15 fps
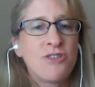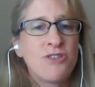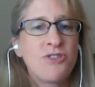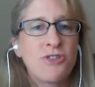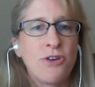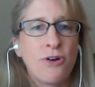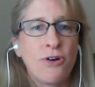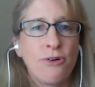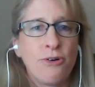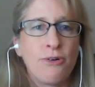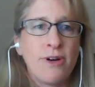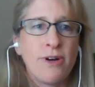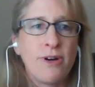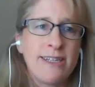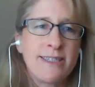
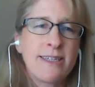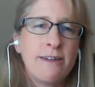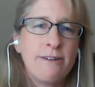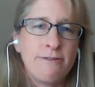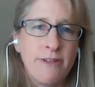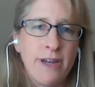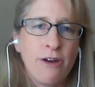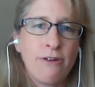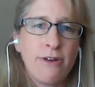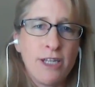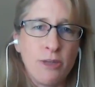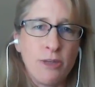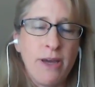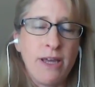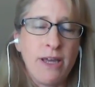so it's going to vary
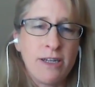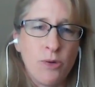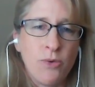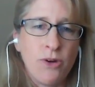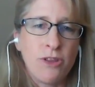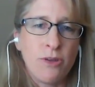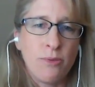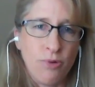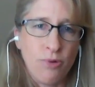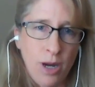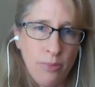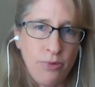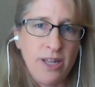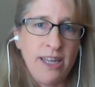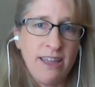depending on where the
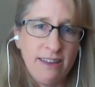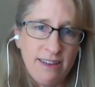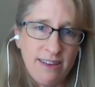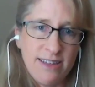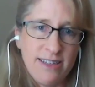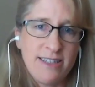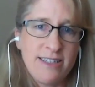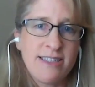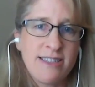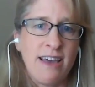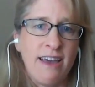property is